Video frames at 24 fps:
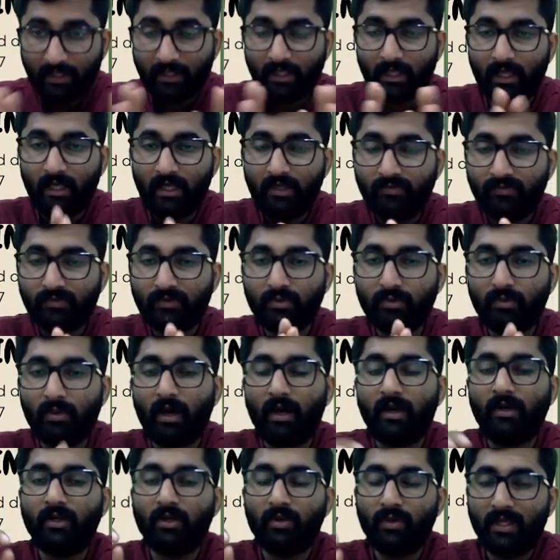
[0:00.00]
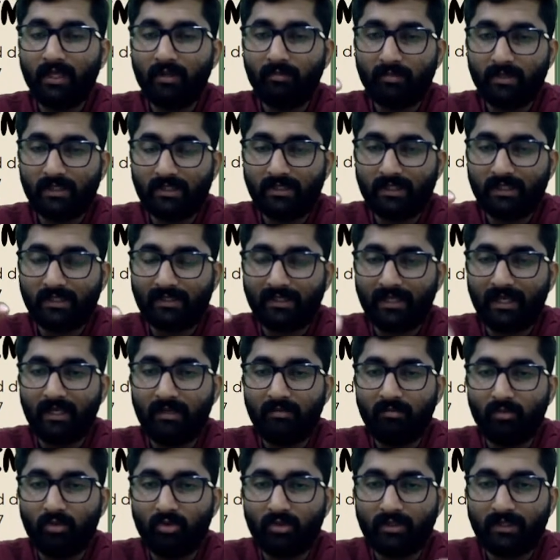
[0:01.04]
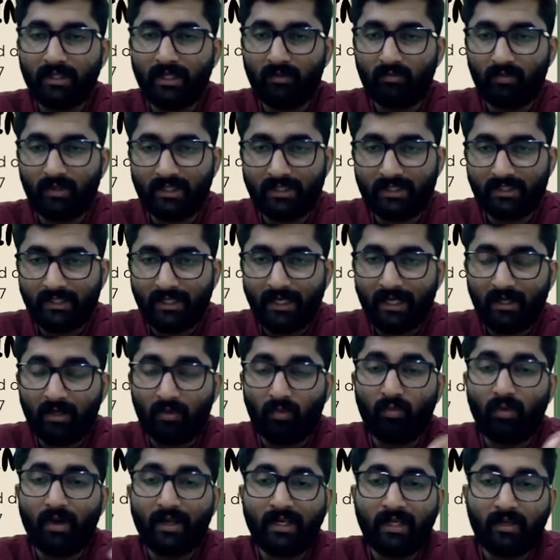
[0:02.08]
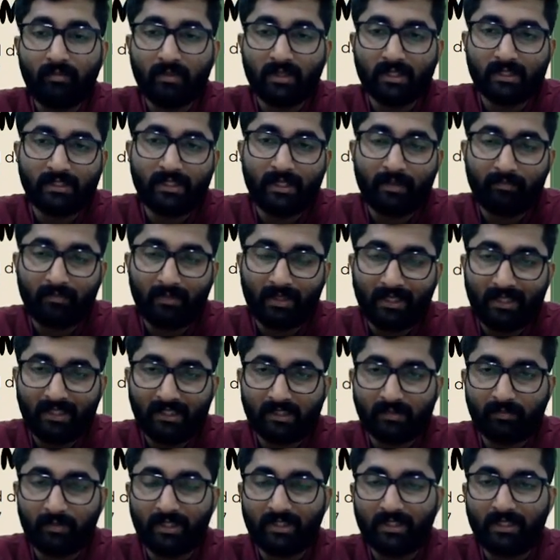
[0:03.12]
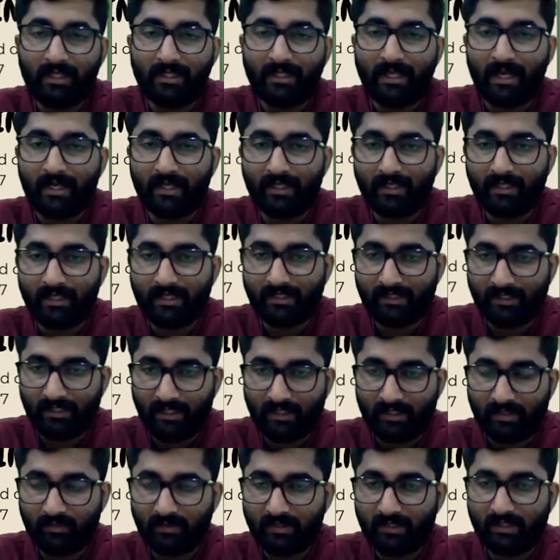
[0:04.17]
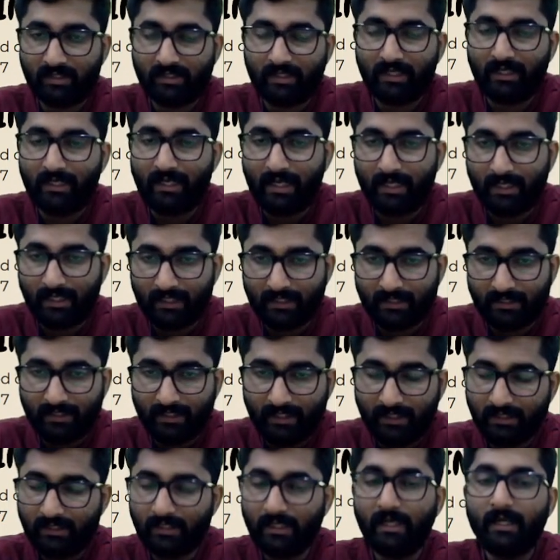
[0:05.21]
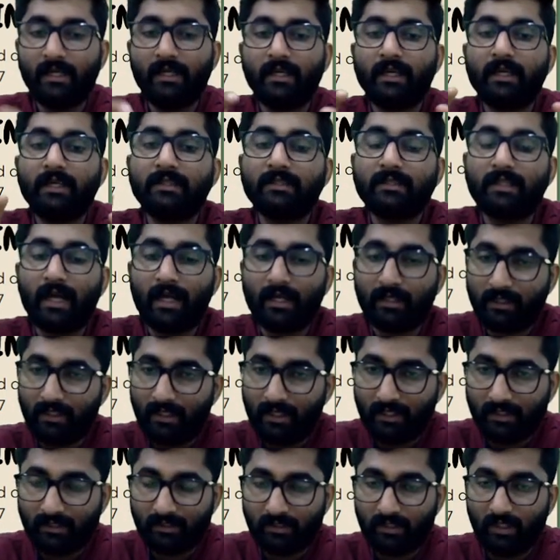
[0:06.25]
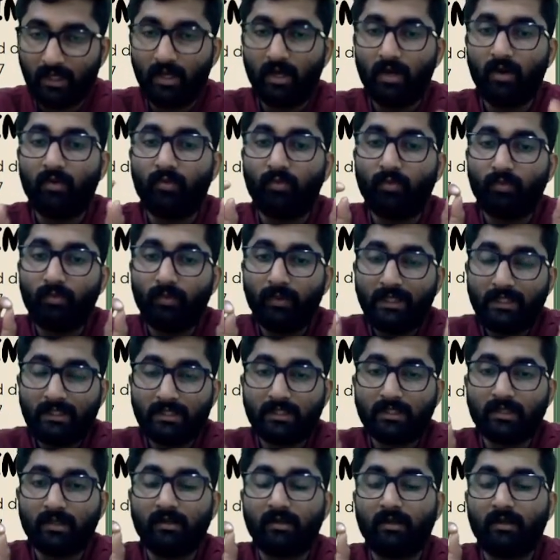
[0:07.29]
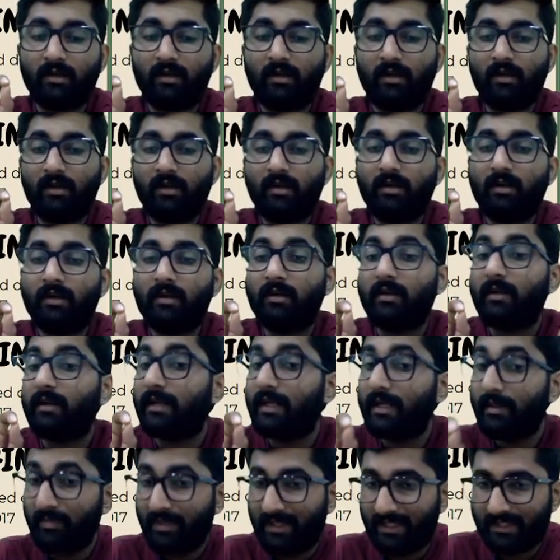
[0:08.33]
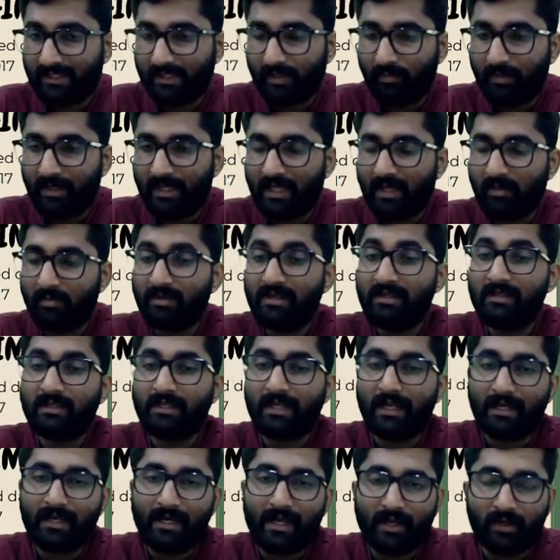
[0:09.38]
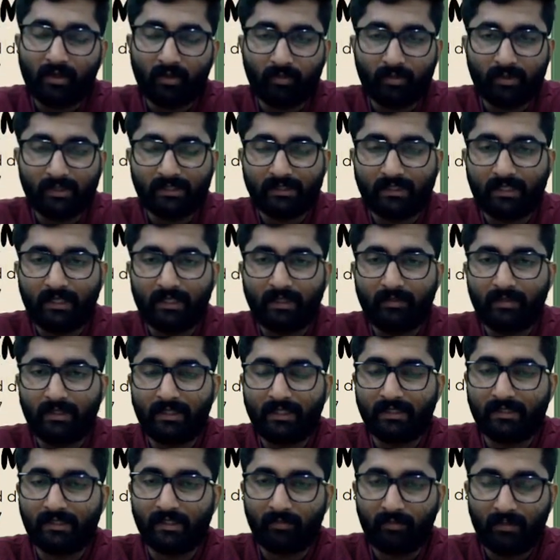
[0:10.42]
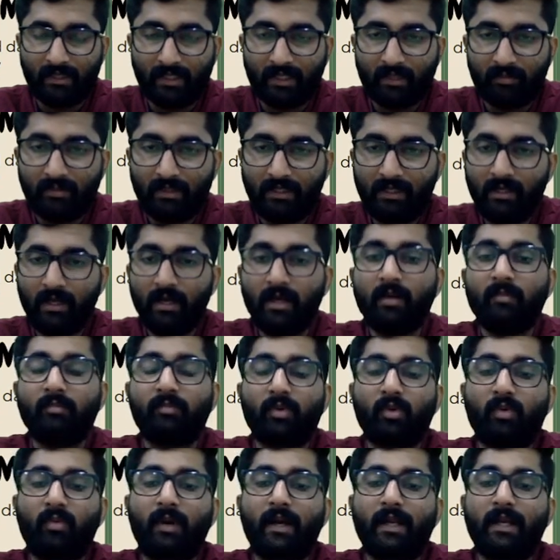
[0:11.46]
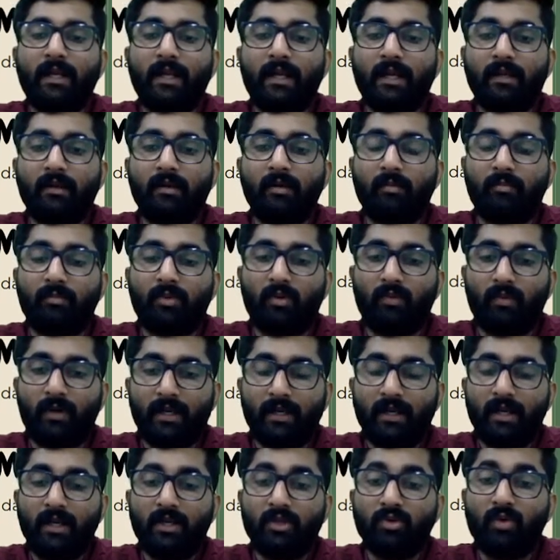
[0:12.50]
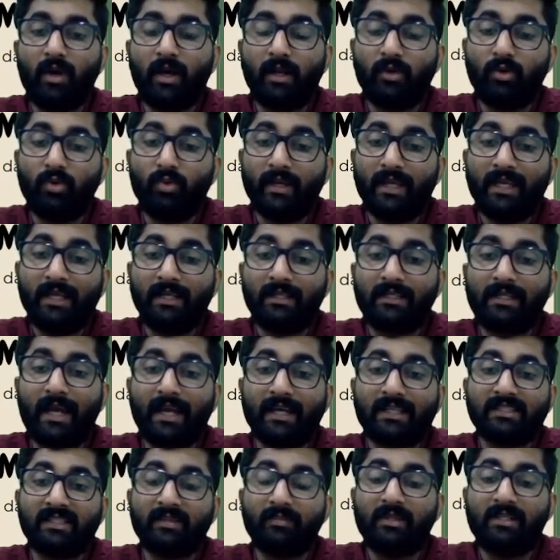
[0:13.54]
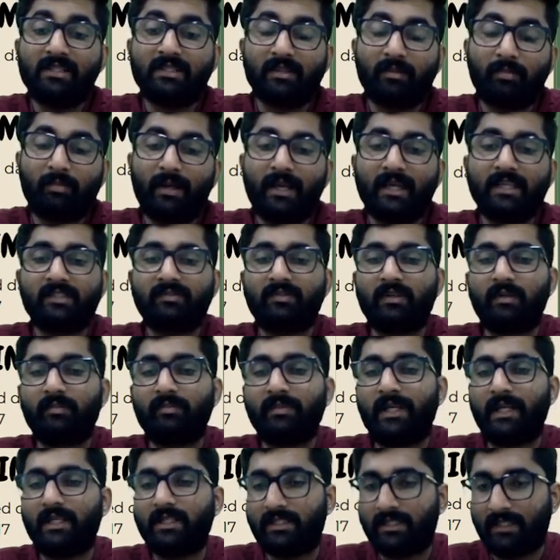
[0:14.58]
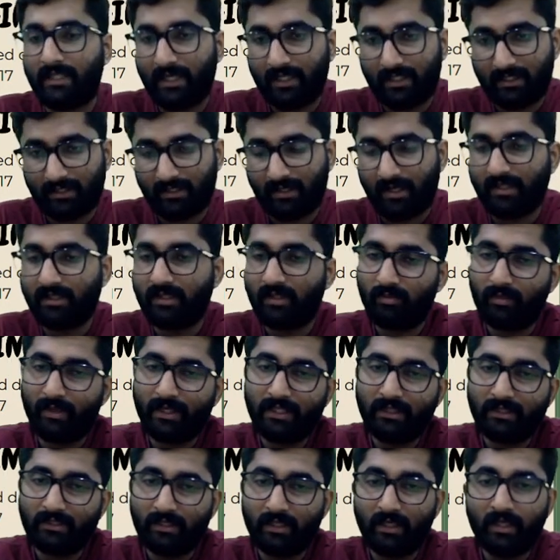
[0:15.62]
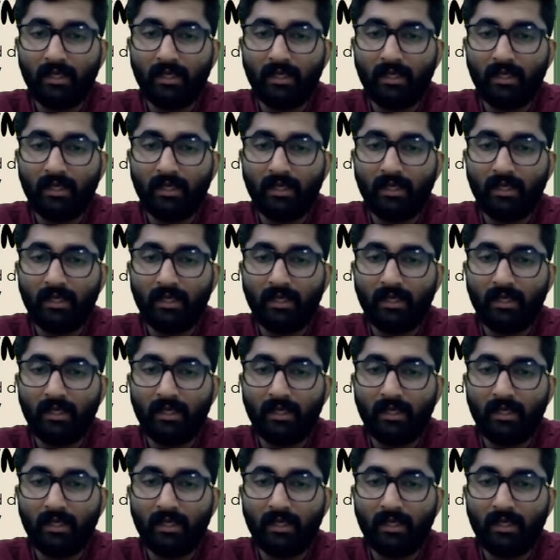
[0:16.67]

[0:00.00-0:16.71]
if you are doing business in more than one state, one amongst them is special category states, which is 10 lakh ka states, in that case, which limit is applicable? 10 lakh rupees ka limit is applicable, provided you are doing taxable supplies from that states. Otherwise,